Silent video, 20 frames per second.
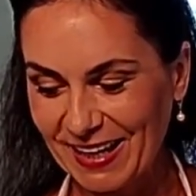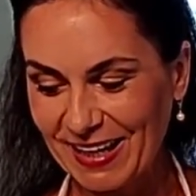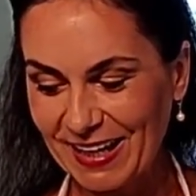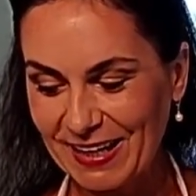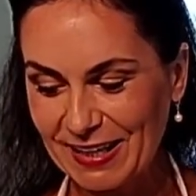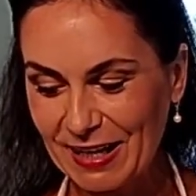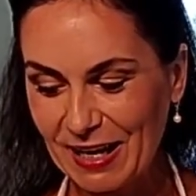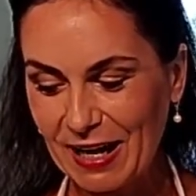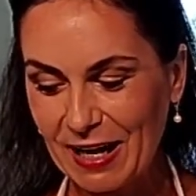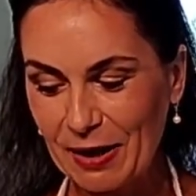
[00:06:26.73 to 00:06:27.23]

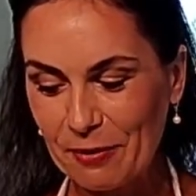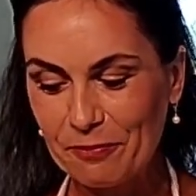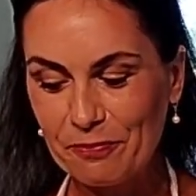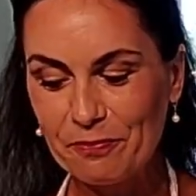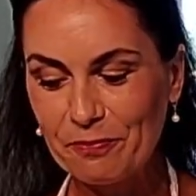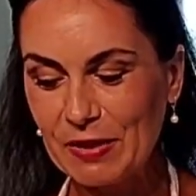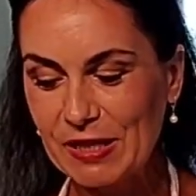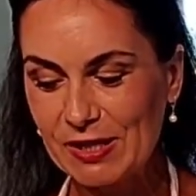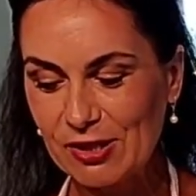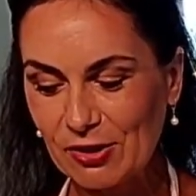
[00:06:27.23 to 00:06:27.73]
And
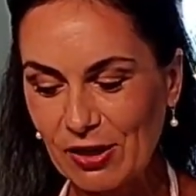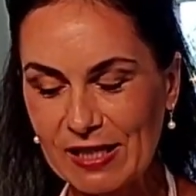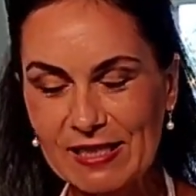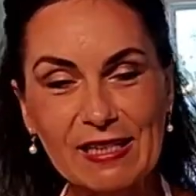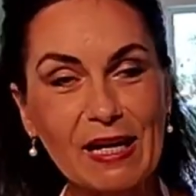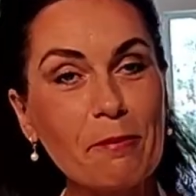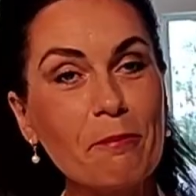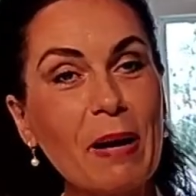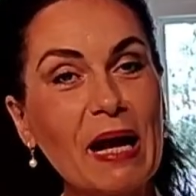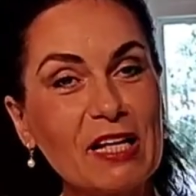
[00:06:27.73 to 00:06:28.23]
miso,
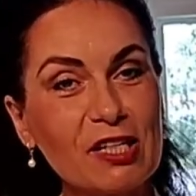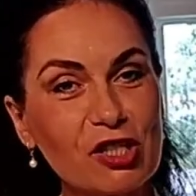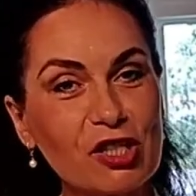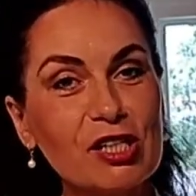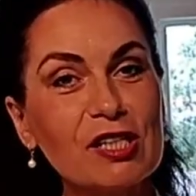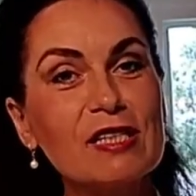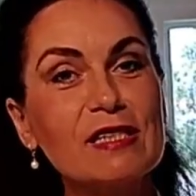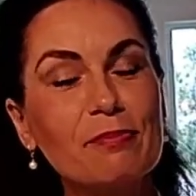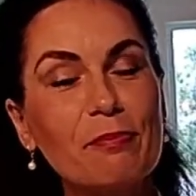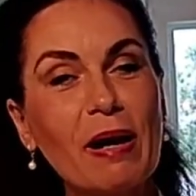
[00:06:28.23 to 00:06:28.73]
as I
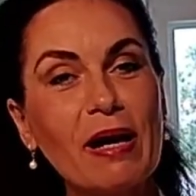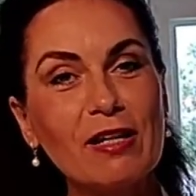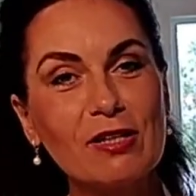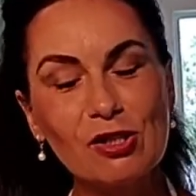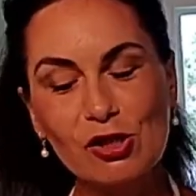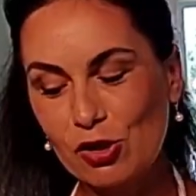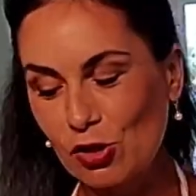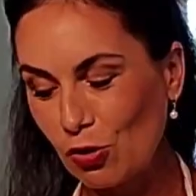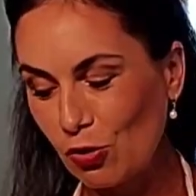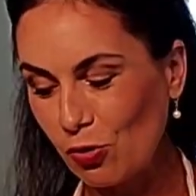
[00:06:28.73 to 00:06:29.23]
mentioned, it's my
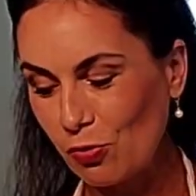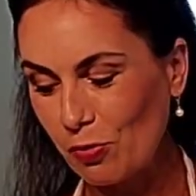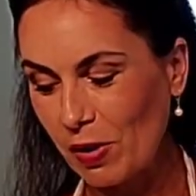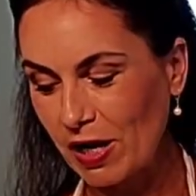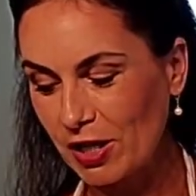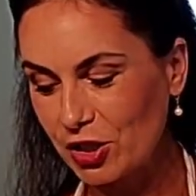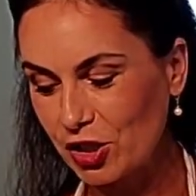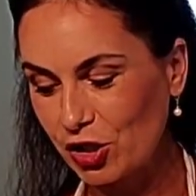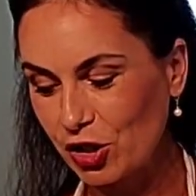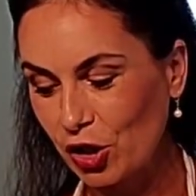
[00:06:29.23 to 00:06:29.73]
so
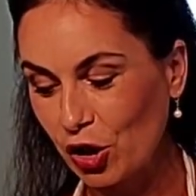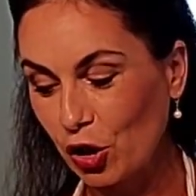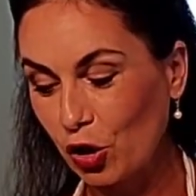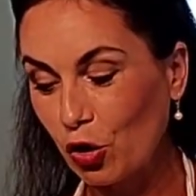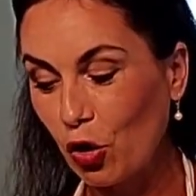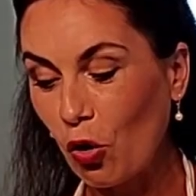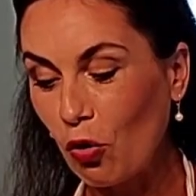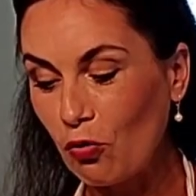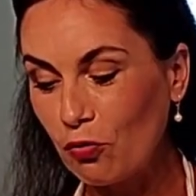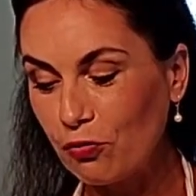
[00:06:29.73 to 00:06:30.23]
much
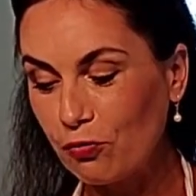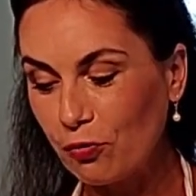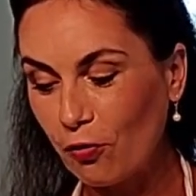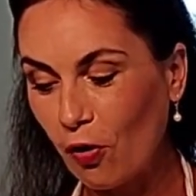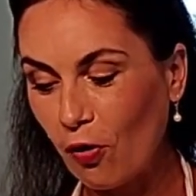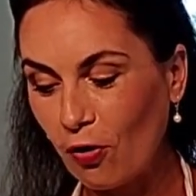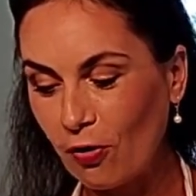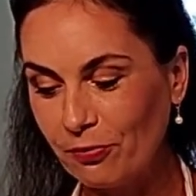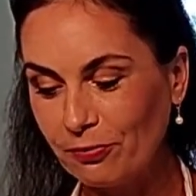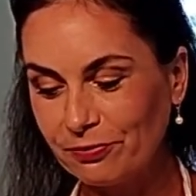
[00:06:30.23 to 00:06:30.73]
go
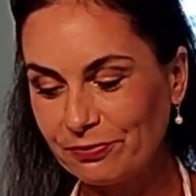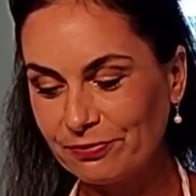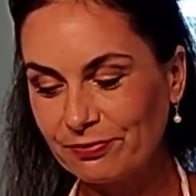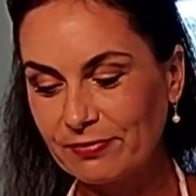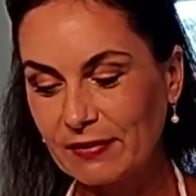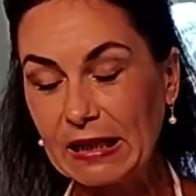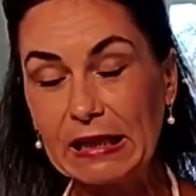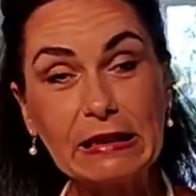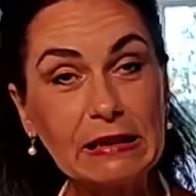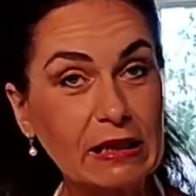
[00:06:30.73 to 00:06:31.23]
for
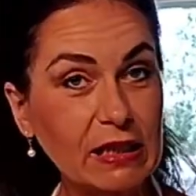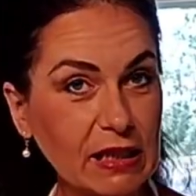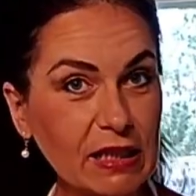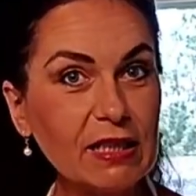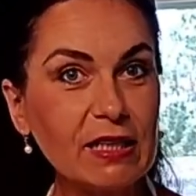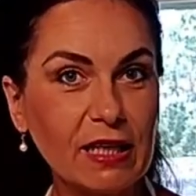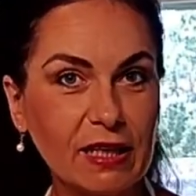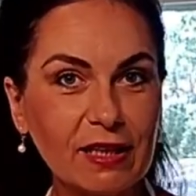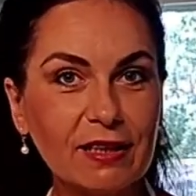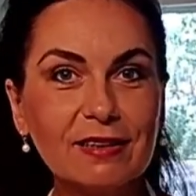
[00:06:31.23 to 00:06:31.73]

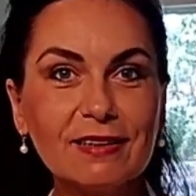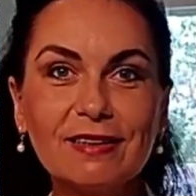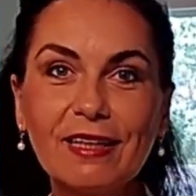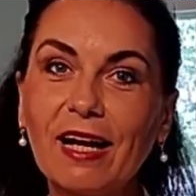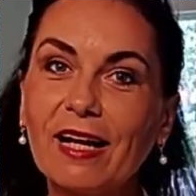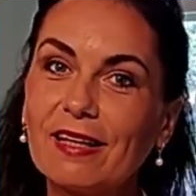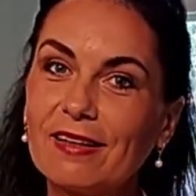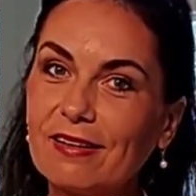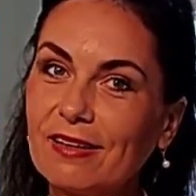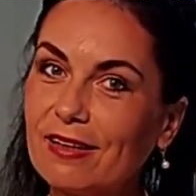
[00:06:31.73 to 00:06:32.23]
ingredients.
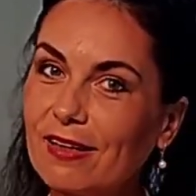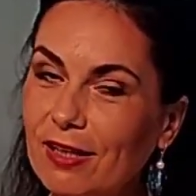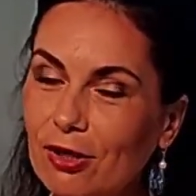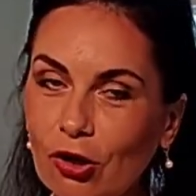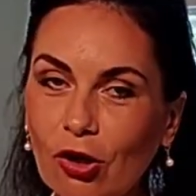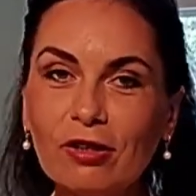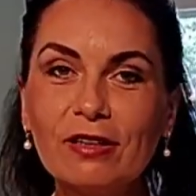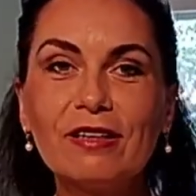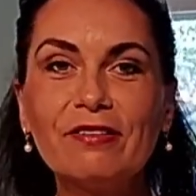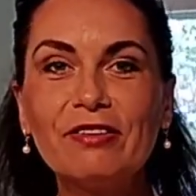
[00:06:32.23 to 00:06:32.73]
I
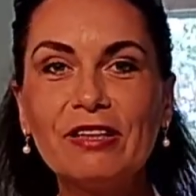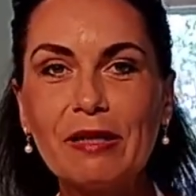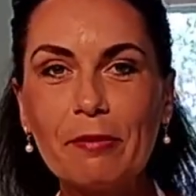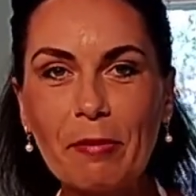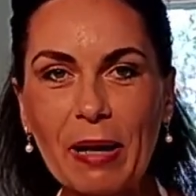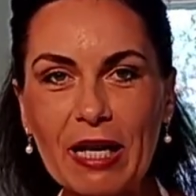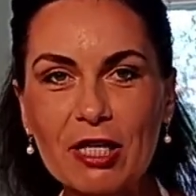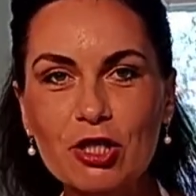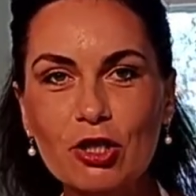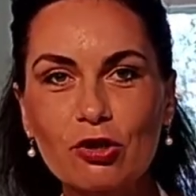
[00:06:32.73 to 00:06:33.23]
cannot even
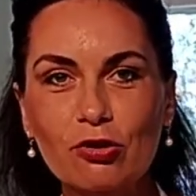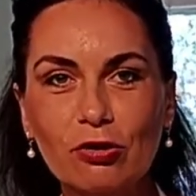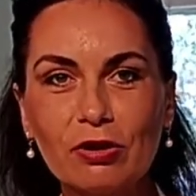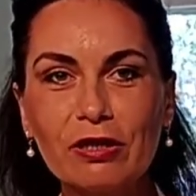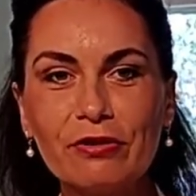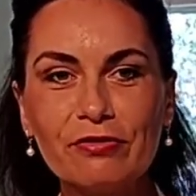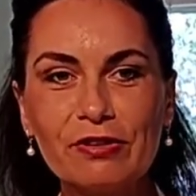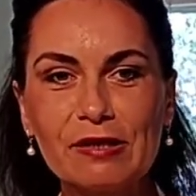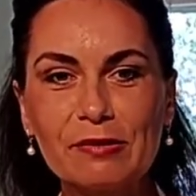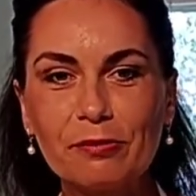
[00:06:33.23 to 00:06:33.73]
imagine to
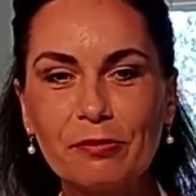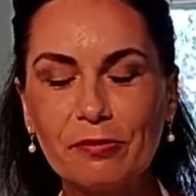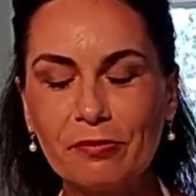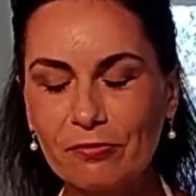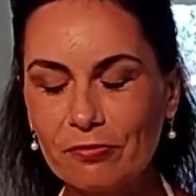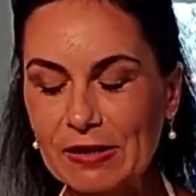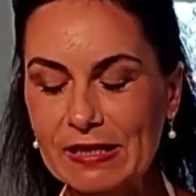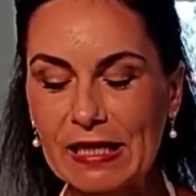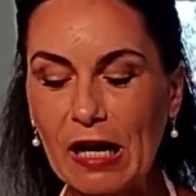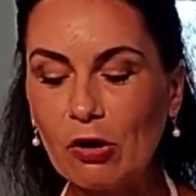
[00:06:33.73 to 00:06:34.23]
live
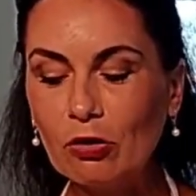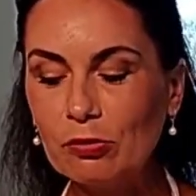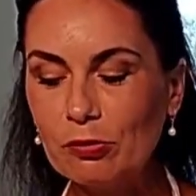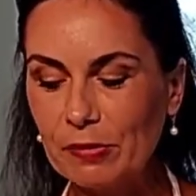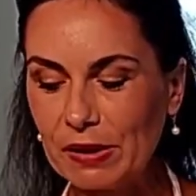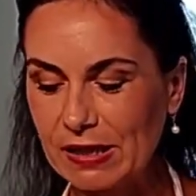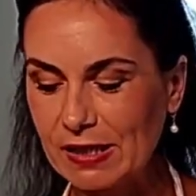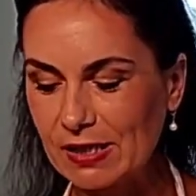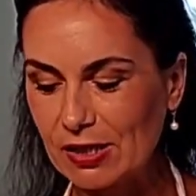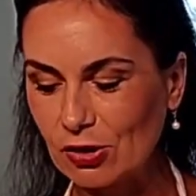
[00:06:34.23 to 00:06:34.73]
without
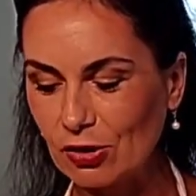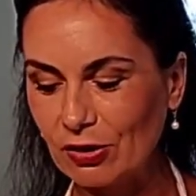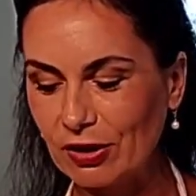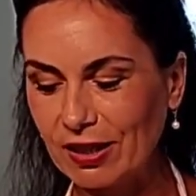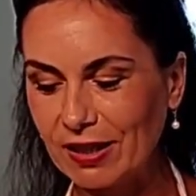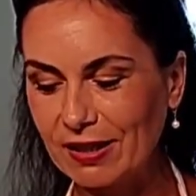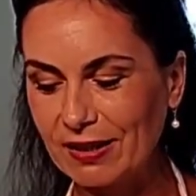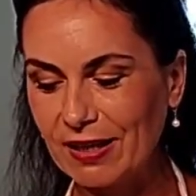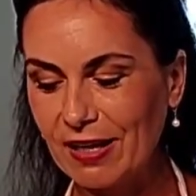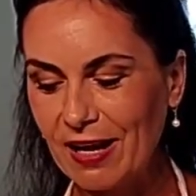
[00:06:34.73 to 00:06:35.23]
miso.
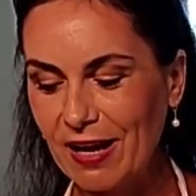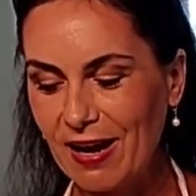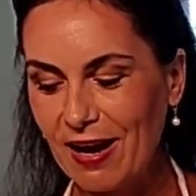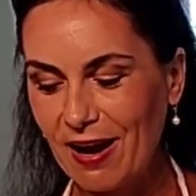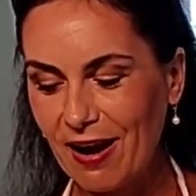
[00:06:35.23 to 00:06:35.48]
And